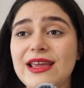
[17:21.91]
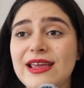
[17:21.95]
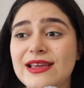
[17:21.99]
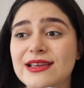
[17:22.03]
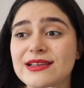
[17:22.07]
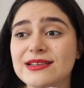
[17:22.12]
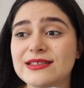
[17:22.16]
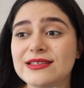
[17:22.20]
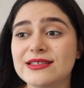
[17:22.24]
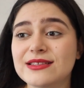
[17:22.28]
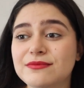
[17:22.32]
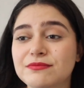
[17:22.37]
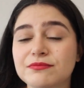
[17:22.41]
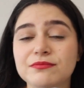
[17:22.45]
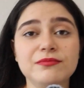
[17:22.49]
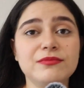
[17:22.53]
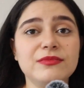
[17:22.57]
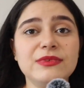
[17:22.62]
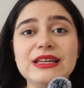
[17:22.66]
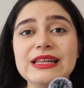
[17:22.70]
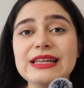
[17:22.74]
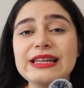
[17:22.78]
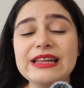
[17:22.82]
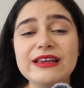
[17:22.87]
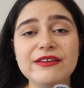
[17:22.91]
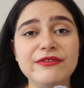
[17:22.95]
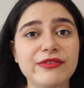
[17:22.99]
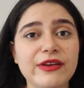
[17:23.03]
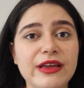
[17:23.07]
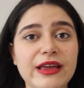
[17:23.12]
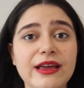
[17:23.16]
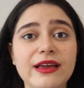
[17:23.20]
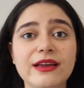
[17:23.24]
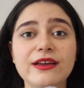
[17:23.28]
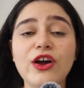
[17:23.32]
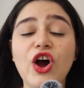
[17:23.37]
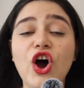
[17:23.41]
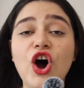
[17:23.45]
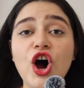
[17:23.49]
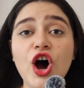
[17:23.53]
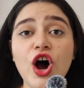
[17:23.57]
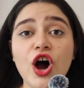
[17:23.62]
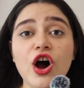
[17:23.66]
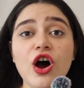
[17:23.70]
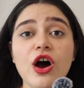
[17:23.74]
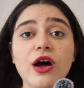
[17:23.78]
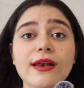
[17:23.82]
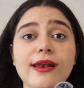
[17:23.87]
is living
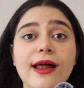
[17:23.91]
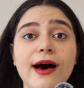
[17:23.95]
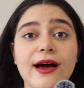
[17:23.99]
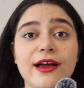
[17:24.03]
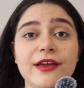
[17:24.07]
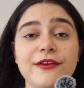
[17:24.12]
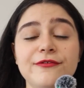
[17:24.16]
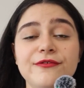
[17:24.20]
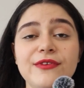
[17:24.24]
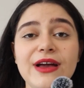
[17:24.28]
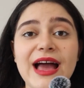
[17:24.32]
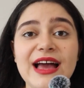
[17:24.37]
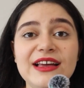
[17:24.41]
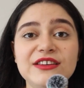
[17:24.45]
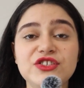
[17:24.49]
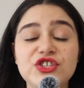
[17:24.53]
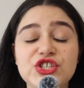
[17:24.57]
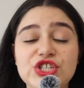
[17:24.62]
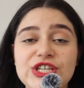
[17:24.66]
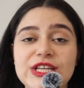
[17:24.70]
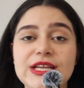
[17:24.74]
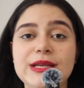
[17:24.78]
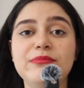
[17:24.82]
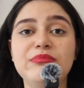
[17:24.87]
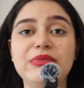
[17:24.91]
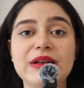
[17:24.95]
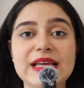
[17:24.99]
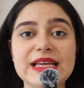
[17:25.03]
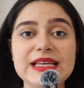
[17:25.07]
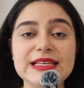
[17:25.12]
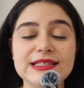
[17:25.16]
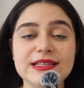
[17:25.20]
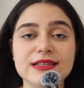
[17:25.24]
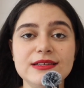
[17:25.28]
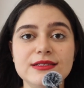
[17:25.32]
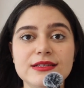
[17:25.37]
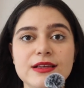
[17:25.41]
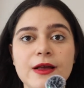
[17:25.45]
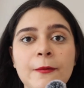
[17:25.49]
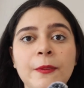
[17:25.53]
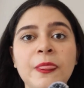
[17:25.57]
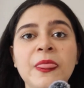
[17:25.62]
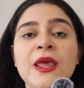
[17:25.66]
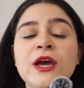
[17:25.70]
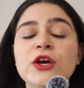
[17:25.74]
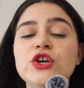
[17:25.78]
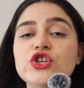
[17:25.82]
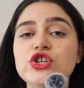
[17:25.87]
her life as she pleases.
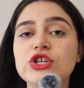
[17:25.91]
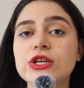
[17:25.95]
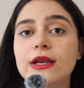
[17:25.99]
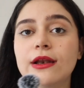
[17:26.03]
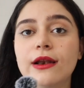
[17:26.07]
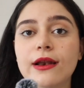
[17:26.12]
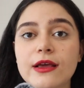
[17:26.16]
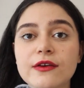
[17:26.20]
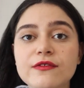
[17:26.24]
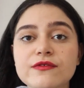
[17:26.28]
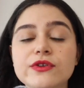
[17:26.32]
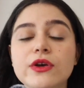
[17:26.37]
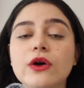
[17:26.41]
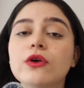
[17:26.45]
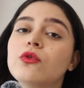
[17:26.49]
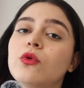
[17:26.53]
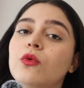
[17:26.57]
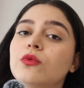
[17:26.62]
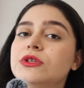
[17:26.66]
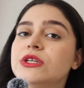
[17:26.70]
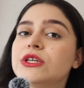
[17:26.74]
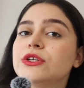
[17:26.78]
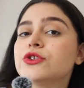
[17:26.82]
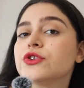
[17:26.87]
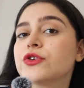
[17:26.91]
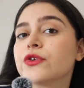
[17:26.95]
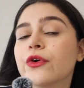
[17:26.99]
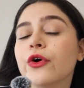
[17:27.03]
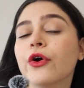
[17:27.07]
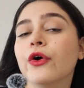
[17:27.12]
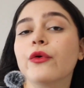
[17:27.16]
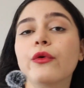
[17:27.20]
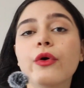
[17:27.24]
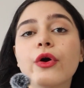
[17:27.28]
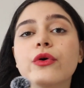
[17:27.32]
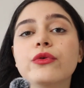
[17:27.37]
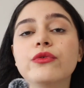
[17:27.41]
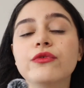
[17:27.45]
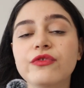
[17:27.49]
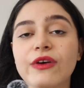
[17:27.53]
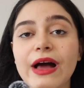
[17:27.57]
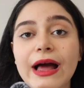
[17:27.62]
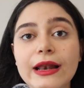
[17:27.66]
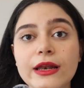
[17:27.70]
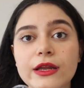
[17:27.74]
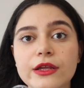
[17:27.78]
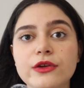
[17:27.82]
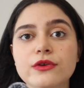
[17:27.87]
She lives according to her own
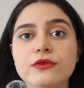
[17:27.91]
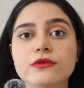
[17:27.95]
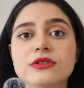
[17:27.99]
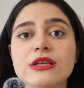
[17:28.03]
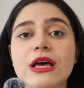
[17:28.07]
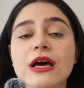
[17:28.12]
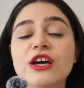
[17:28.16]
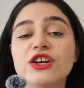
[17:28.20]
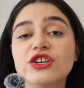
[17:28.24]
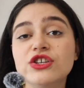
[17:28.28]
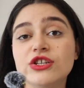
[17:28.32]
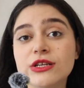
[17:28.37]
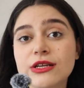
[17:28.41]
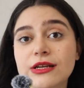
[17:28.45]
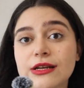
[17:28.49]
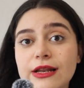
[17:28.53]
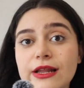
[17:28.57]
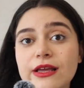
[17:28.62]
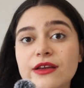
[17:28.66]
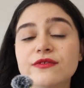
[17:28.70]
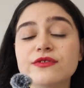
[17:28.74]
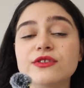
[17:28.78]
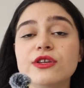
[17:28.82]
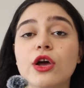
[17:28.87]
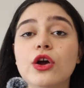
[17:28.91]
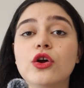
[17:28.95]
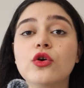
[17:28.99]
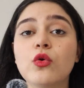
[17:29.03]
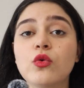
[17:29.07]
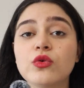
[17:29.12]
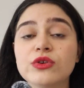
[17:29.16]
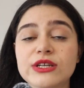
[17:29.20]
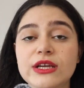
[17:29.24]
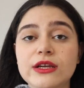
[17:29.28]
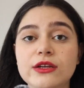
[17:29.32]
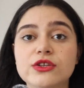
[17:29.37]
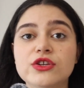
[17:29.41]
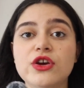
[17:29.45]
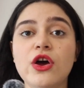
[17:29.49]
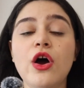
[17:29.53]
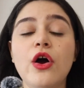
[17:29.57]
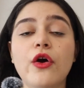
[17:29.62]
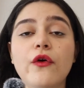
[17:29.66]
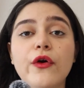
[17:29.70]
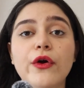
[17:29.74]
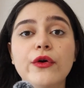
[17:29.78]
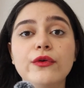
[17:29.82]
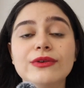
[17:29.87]
values. She lives according to
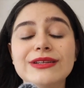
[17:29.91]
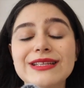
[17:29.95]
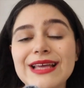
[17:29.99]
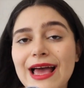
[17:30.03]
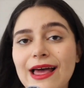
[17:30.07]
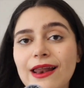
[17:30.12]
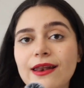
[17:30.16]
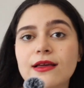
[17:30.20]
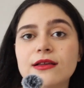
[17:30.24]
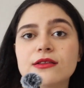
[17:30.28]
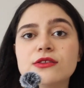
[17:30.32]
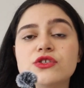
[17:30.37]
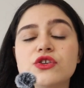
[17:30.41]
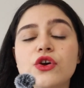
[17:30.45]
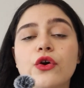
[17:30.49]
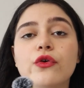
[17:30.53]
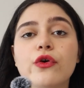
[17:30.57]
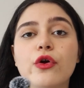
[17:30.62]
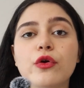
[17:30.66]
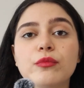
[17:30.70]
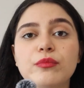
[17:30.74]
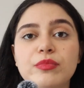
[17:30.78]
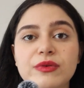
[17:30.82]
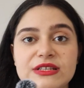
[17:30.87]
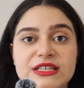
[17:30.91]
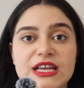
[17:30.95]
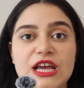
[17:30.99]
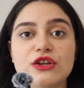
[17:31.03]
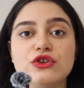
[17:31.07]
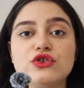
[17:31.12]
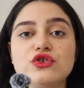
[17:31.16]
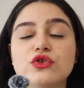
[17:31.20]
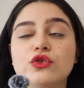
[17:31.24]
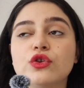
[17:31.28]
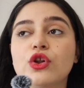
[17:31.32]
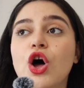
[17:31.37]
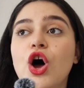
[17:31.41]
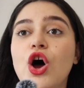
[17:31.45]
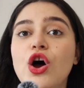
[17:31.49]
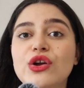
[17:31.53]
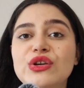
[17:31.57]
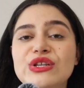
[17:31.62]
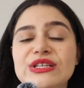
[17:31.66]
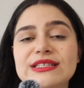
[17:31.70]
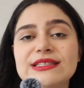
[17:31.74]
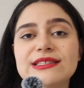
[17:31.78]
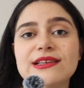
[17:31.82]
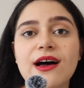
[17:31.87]
her own talents, her own potential, her
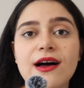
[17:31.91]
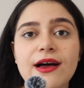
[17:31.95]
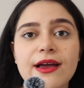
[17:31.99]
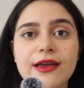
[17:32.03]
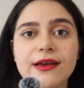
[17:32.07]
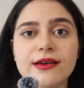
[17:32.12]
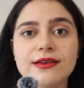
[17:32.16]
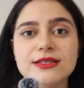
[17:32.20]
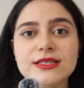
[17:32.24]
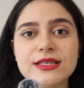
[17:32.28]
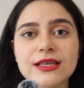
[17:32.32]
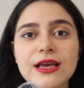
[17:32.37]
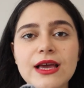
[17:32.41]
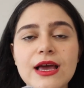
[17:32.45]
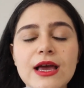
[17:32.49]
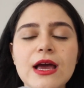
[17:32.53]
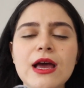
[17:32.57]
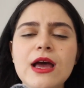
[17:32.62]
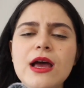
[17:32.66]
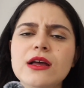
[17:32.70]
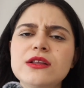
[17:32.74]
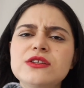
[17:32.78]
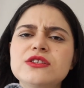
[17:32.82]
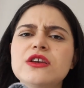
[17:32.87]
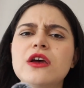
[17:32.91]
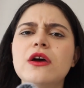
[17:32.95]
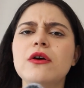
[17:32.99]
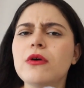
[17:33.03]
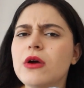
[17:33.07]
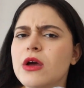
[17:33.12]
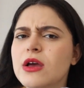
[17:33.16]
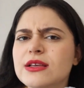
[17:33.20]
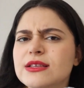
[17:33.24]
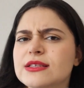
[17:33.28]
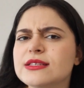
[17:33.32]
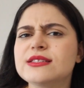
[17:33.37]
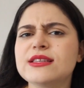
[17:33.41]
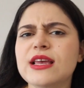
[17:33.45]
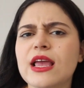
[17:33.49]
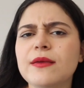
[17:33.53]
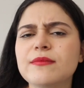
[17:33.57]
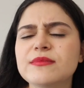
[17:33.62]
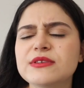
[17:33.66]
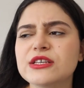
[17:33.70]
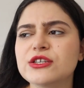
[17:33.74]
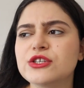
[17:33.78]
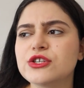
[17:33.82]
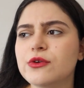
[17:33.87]
desires. And so,
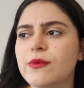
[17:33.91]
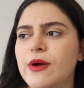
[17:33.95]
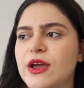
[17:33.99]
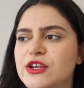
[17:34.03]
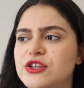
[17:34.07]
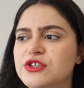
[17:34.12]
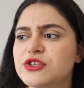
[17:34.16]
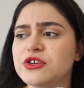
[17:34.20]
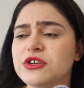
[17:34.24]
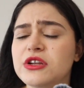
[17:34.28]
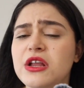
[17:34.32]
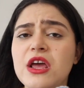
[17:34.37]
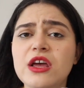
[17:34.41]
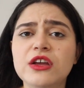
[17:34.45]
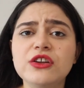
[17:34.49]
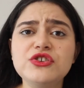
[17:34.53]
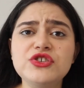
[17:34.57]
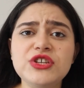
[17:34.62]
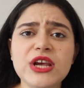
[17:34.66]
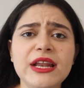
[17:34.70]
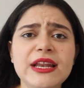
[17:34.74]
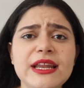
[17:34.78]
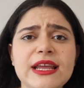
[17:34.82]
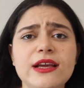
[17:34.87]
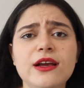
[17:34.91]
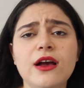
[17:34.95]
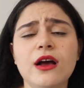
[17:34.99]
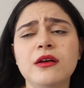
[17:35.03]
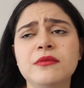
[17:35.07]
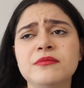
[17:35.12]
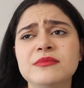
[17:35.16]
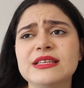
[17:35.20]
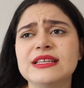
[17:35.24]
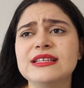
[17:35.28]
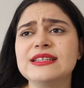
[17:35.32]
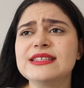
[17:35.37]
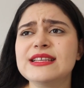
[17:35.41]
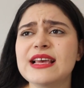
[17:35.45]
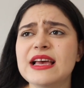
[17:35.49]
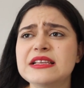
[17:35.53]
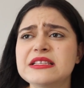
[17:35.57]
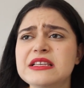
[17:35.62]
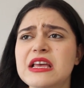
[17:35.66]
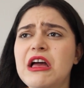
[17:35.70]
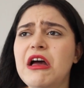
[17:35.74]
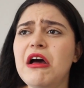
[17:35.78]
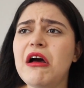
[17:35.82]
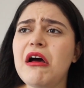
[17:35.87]
same situation. Jenny comes and says,